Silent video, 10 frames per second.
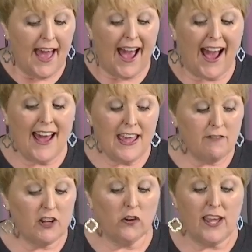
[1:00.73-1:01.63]
I
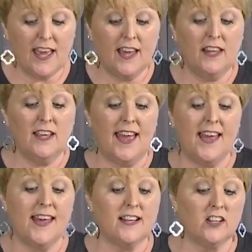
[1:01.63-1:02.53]
have gone ahead
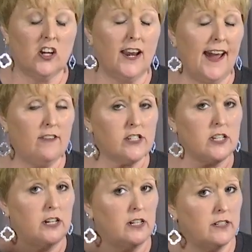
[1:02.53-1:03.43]
and cut out
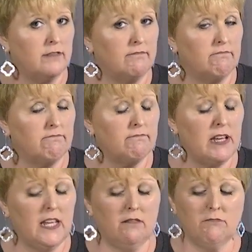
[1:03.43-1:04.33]

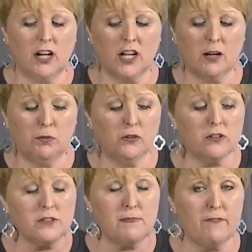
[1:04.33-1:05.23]
me a couple
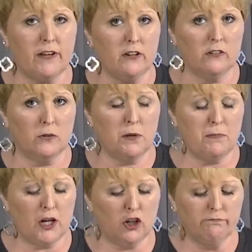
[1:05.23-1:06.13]
because my feet are a little bit
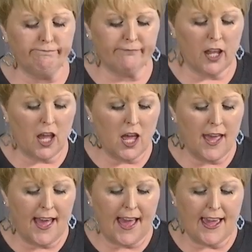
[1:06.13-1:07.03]
bigger,
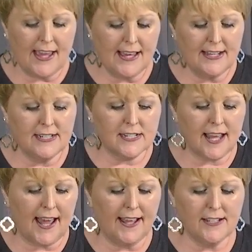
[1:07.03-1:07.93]
and
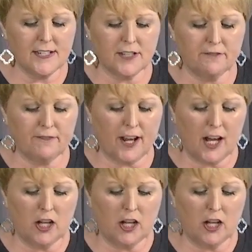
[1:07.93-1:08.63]
kind of